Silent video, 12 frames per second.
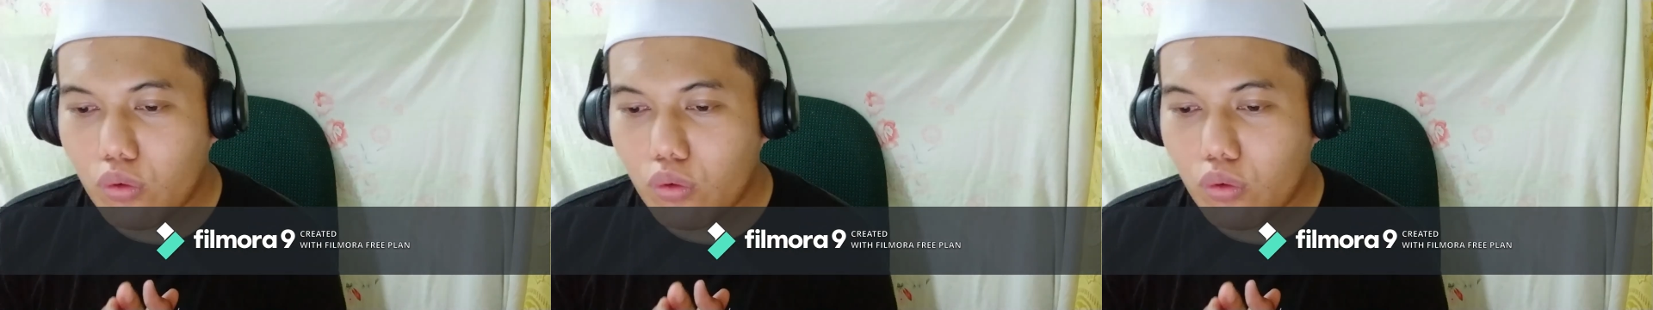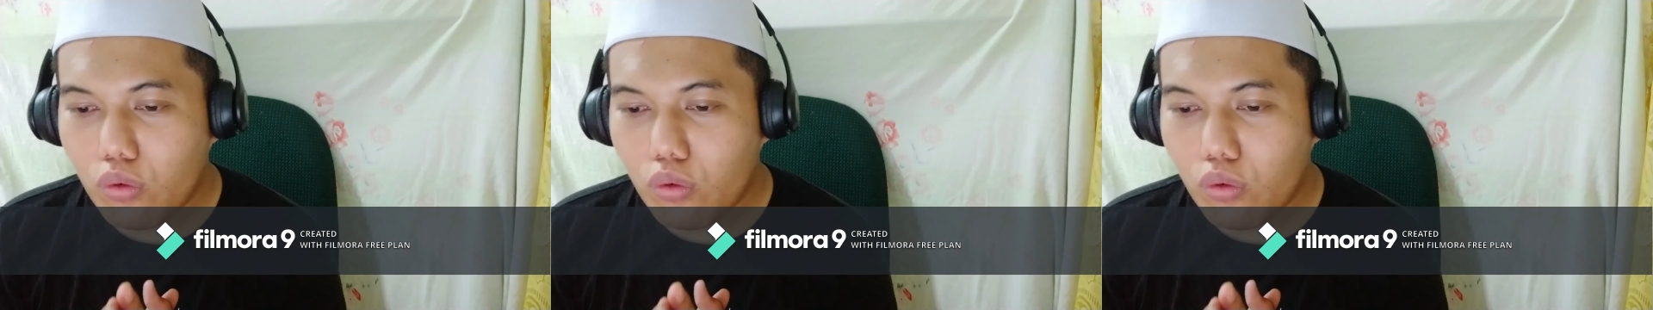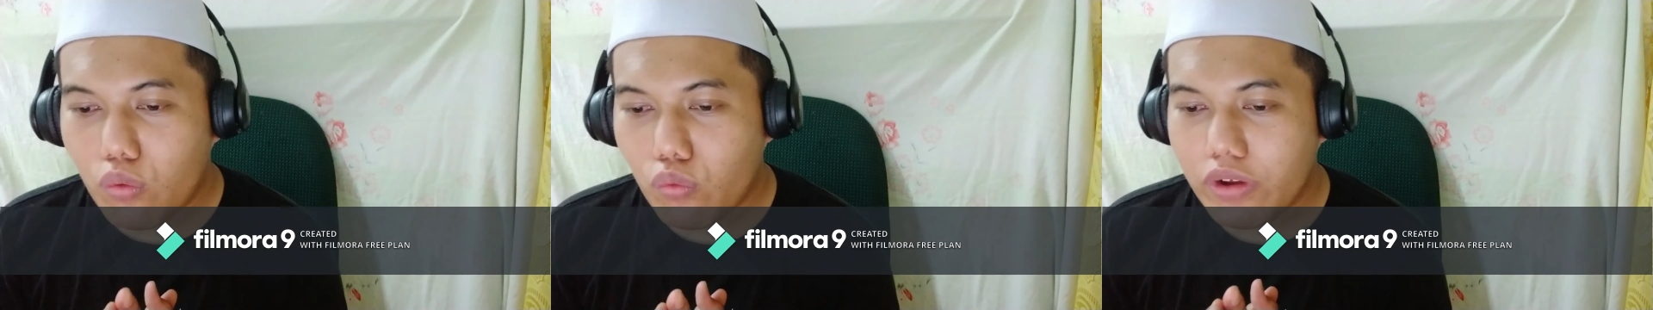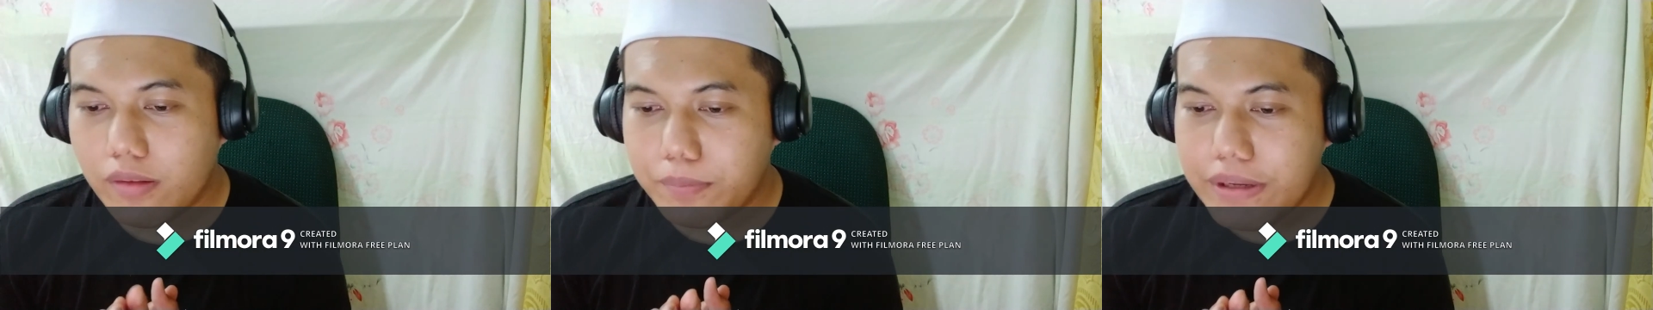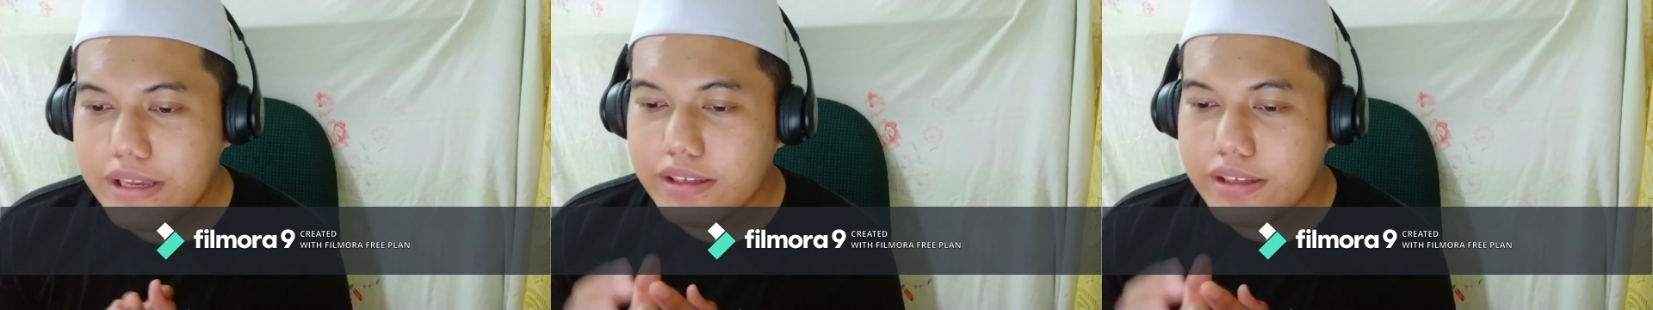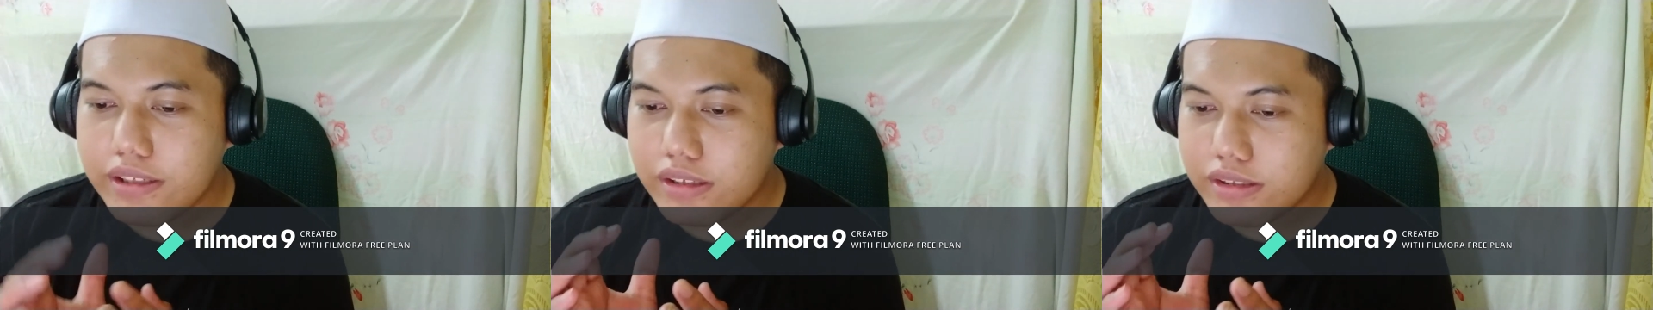we'll be
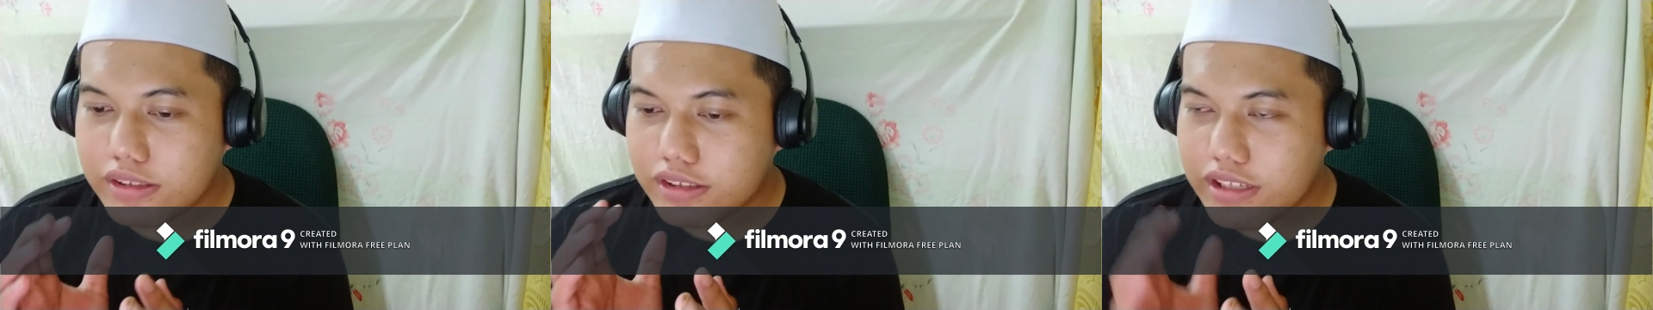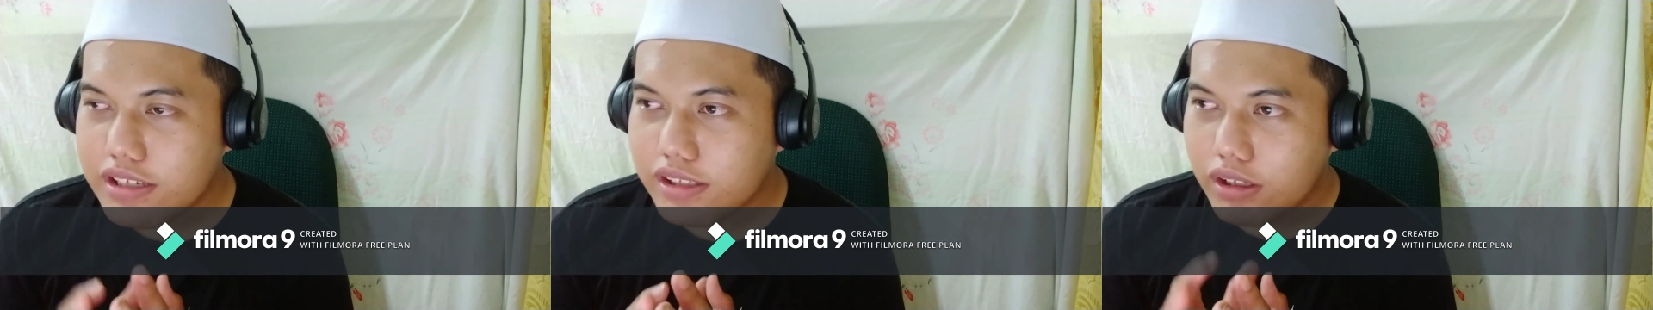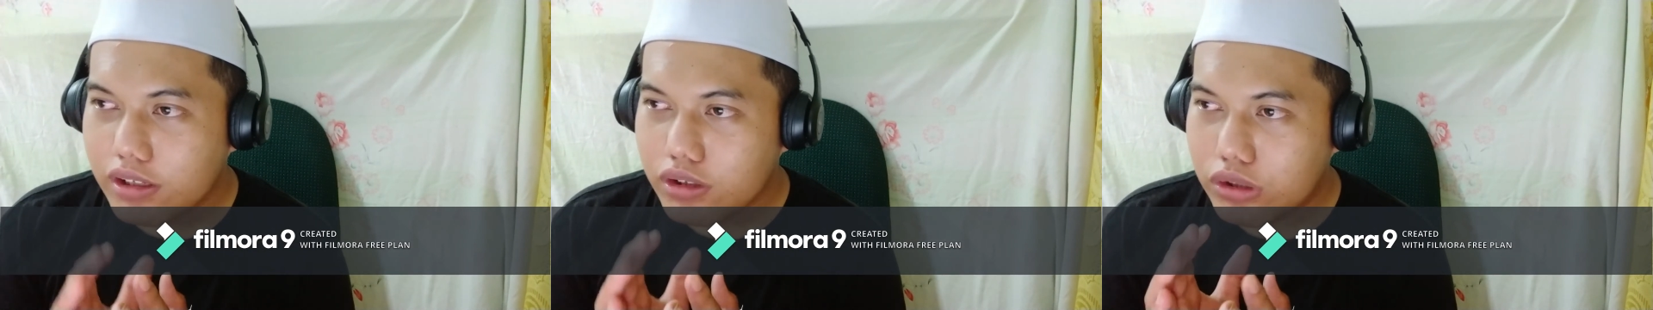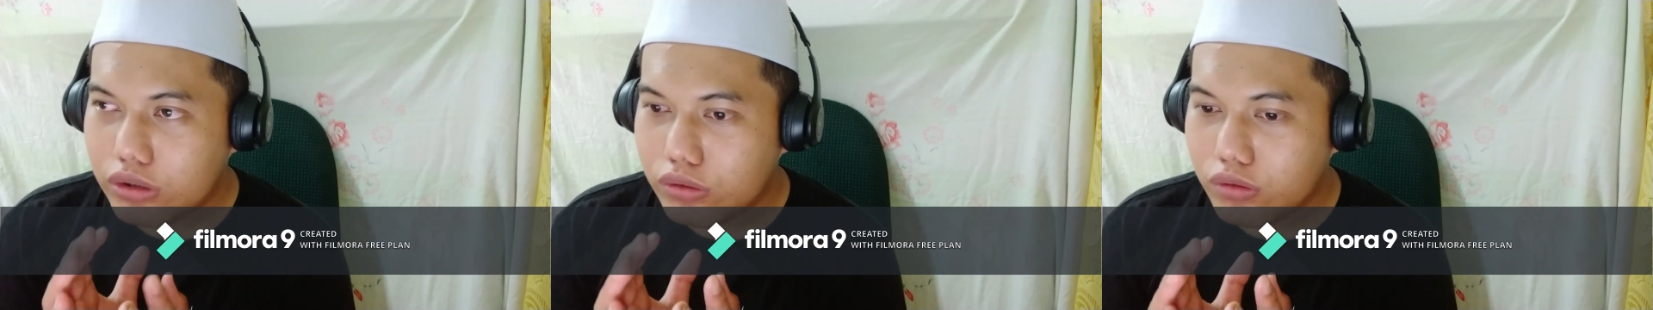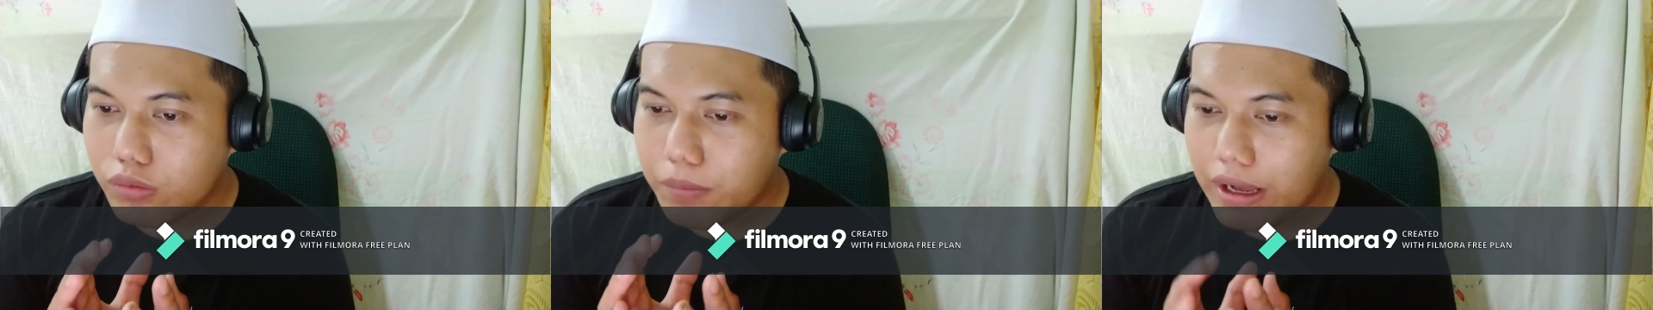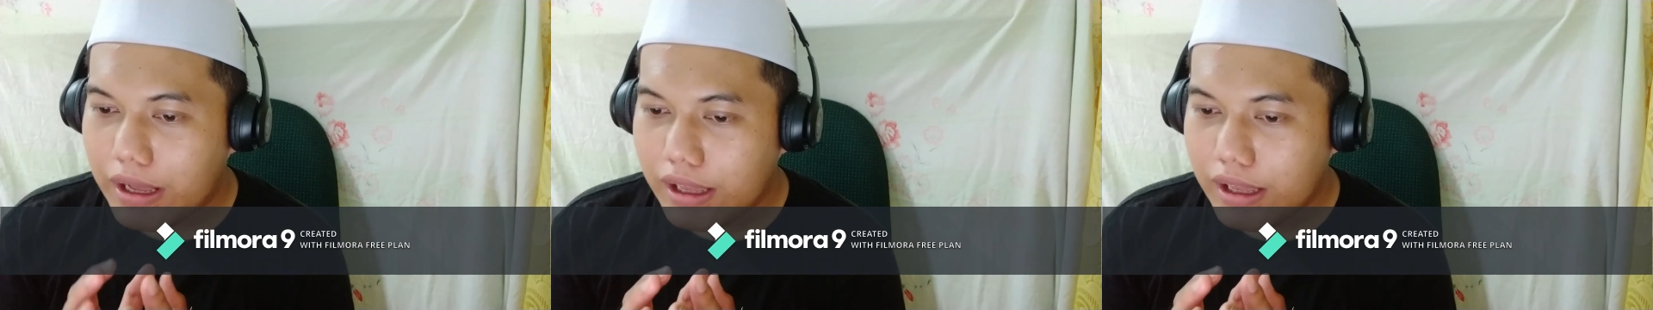searched to by